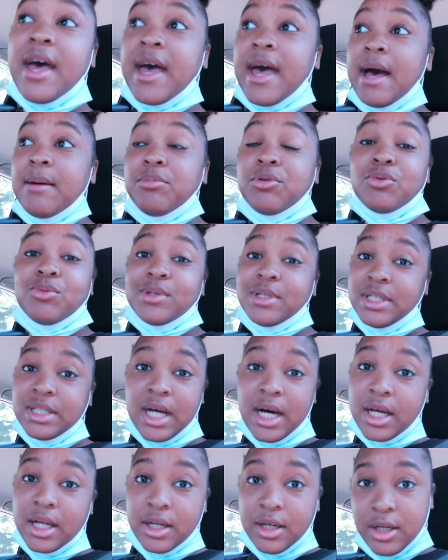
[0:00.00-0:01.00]
That apple was
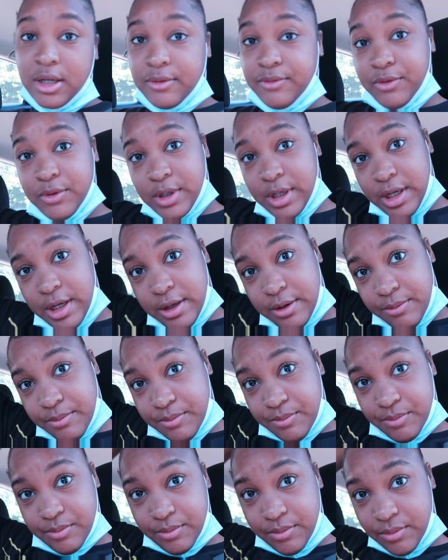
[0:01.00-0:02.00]
not enough, okay,
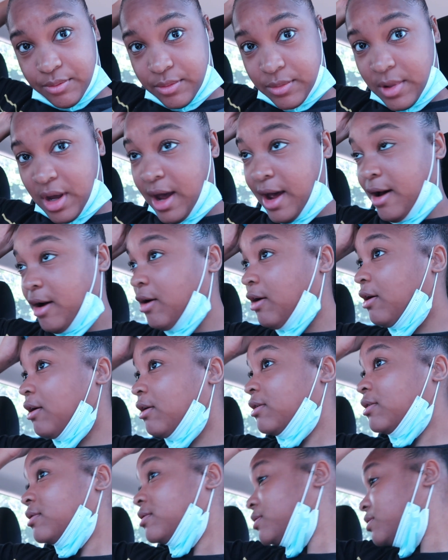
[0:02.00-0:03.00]
at
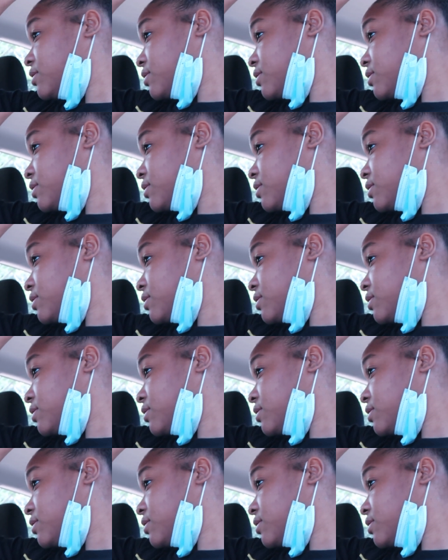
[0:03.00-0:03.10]
all.